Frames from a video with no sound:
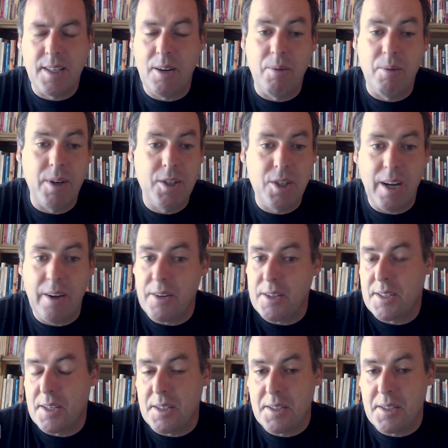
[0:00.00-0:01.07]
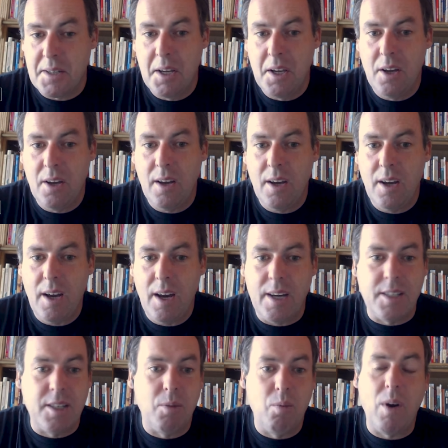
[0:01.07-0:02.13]
And I reached out and I says, I
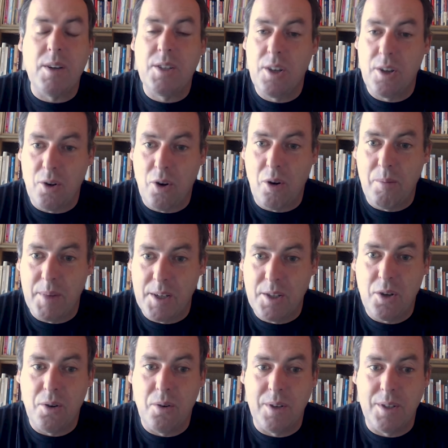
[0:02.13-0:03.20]
said, what do you normally do?